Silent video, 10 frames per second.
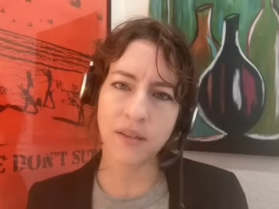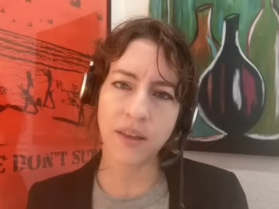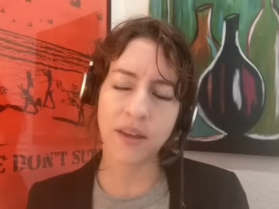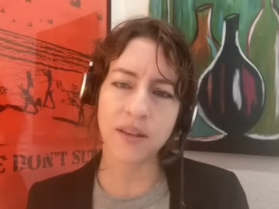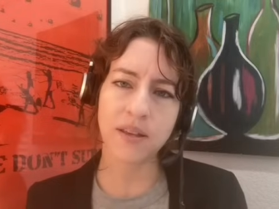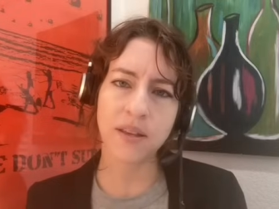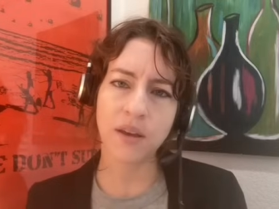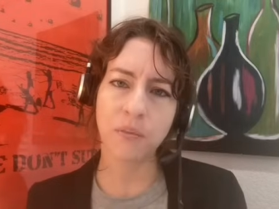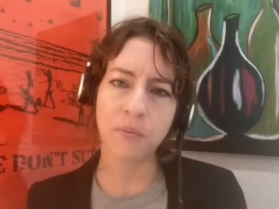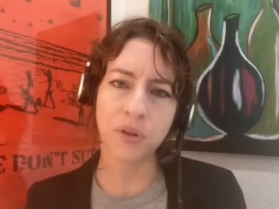that he
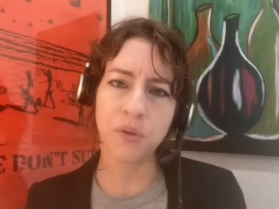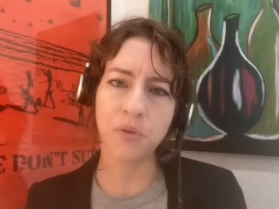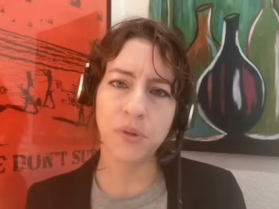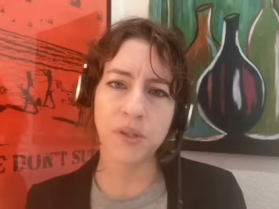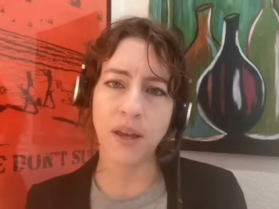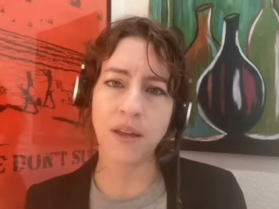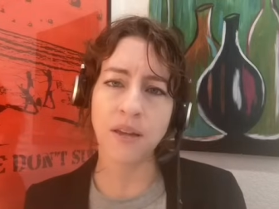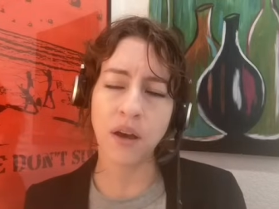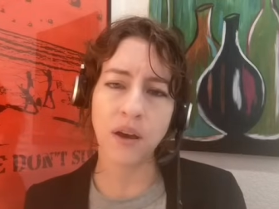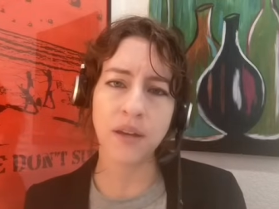abused a
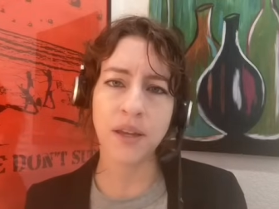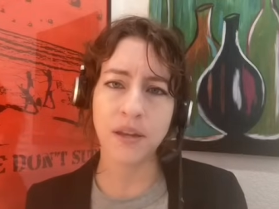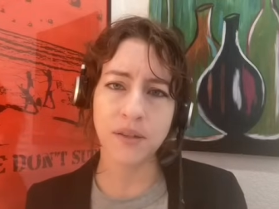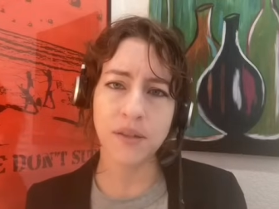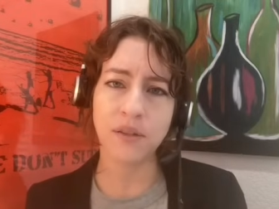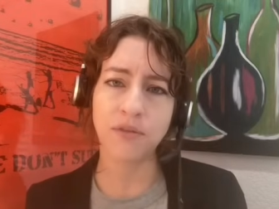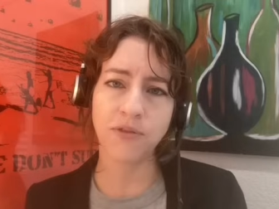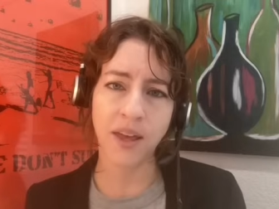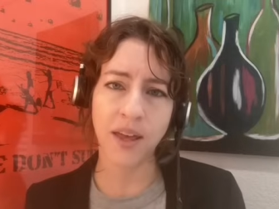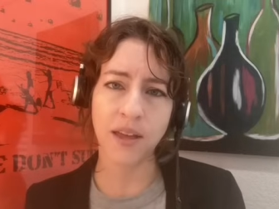young innocent
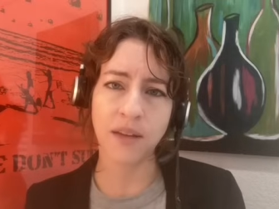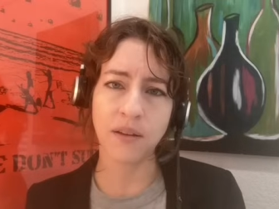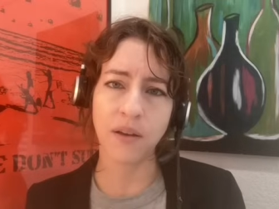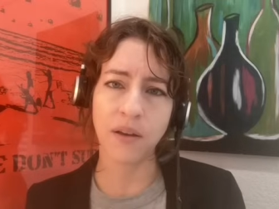fan